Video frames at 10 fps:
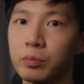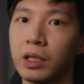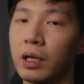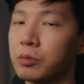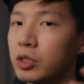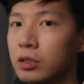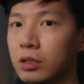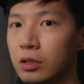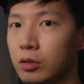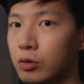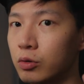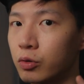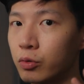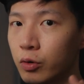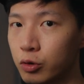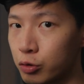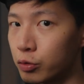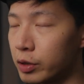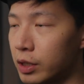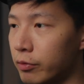but I'm just gonna go
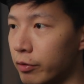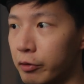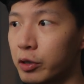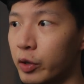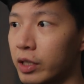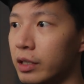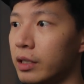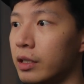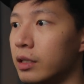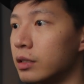through it very quickly in